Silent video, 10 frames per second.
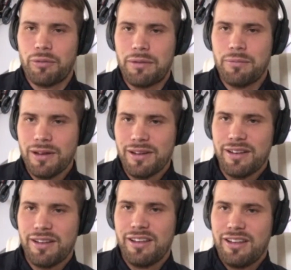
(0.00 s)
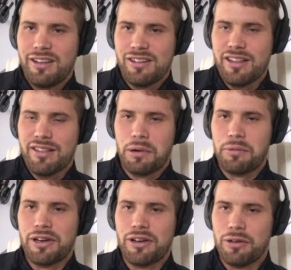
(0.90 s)
from him. There's
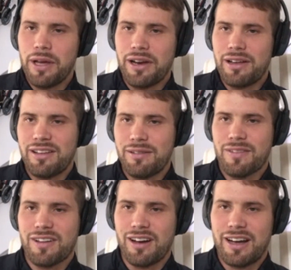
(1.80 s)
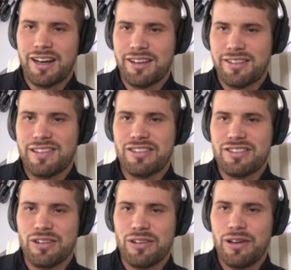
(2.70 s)
probably no better guy
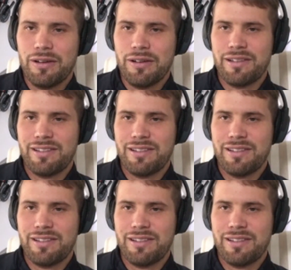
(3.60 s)
to learn